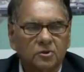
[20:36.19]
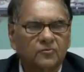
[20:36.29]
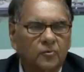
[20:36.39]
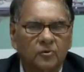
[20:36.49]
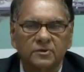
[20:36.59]

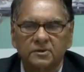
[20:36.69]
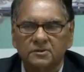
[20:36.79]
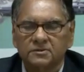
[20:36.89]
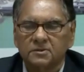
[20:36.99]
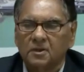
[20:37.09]
3, 4
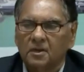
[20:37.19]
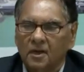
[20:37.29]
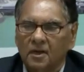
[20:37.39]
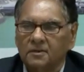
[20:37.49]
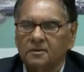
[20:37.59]
years,
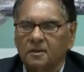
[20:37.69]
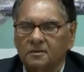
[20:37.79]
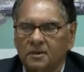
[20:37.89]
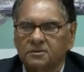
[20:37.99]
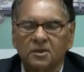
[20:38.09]
and
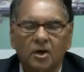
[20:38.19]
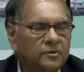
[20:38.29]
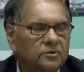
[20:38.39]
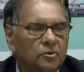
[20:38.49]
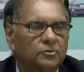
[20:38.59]
that is how
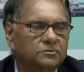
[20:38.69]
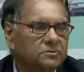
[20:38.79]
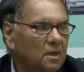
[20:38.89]
it goes.